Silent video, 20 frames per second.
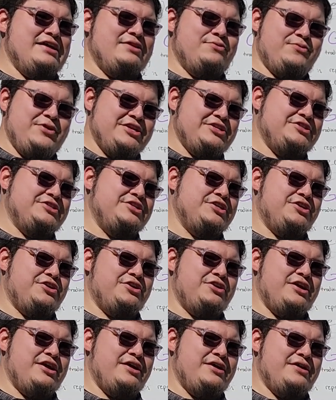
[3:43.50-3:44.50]
reach
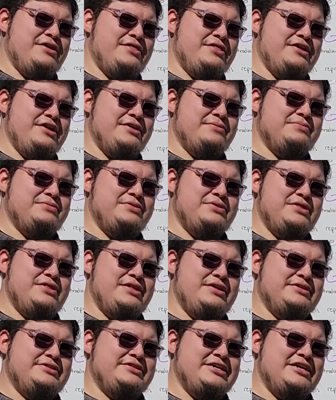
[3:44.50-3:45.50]
their
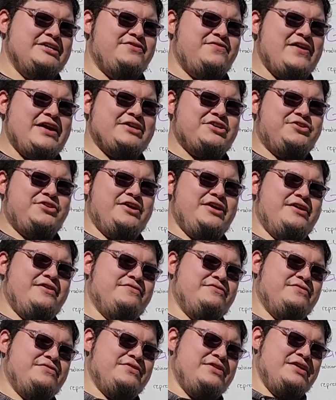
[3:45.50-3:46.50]
the satisfactory of
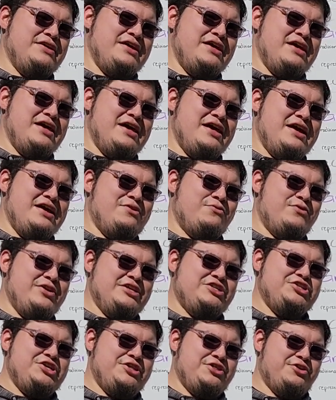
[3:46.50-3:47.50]

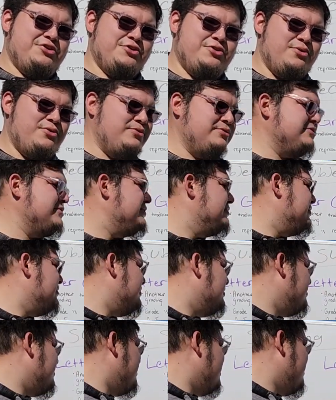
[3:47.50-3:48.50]
reaching their goals
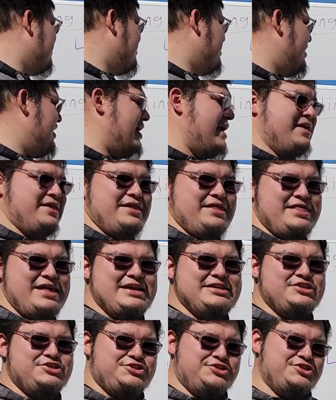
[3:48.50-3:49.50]
in
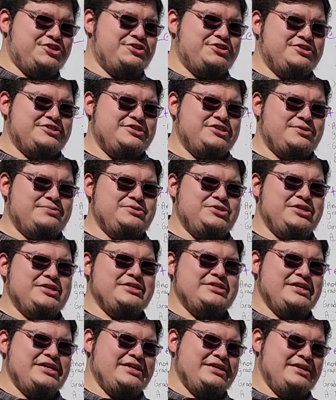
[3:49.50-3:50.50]
that certain
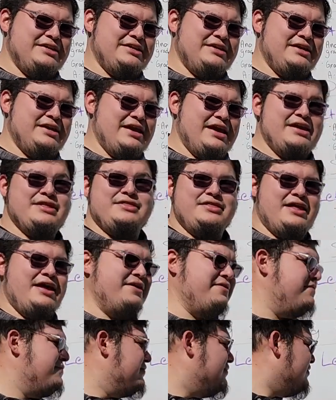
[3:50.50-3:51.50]
subject and in
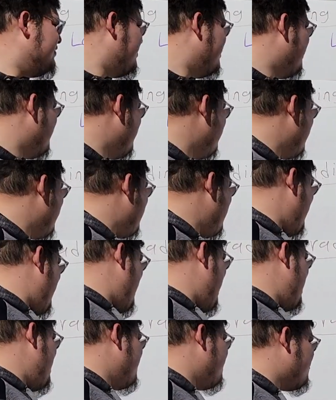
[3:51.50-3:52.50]
life.
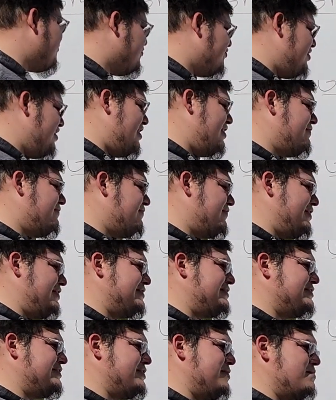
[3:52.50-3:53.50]
And for F
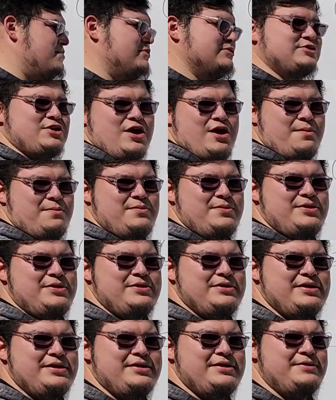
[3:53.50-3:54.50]
is the most
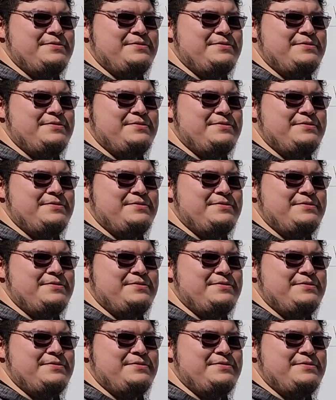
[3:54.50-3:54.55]
common,